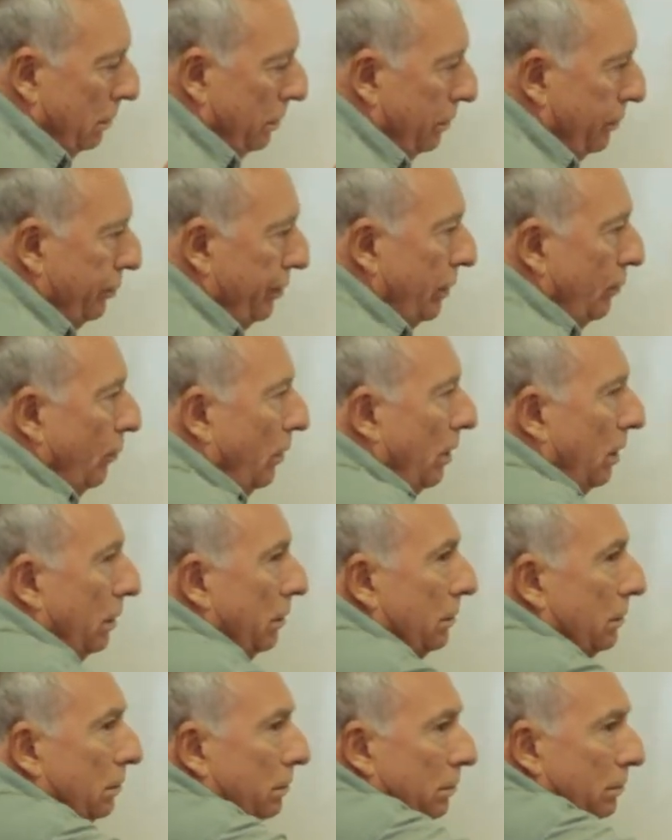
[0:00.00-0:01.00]
3
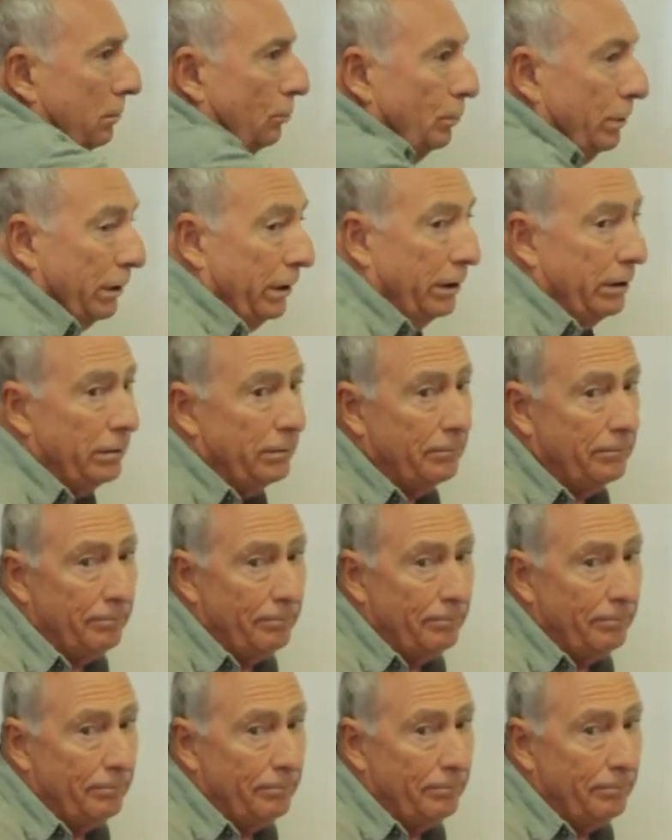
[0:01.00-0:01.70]
water, 1 air.